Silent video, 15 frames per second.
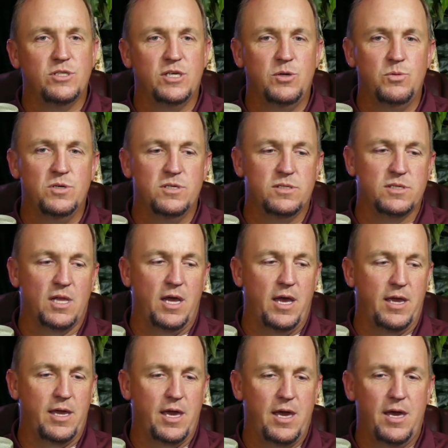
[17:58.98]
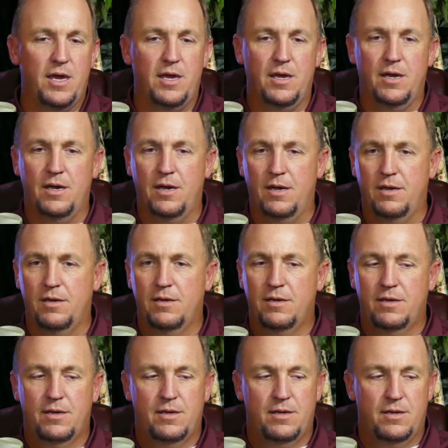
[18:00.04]
she was like, hey,
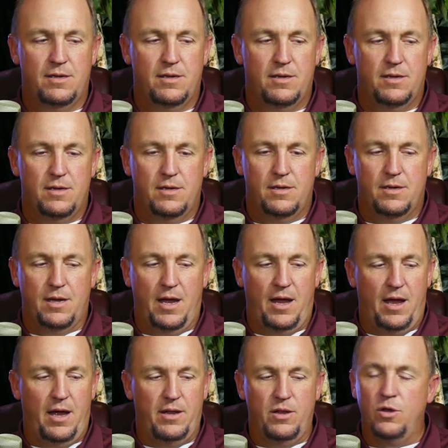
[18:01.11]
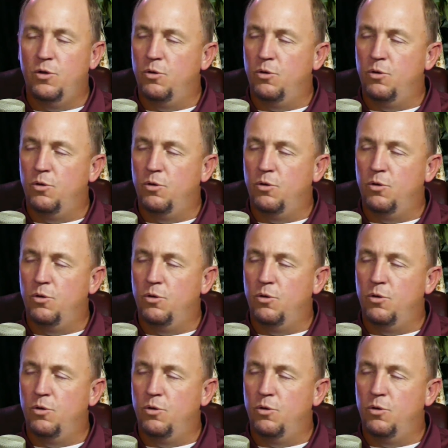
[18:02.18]
I knew,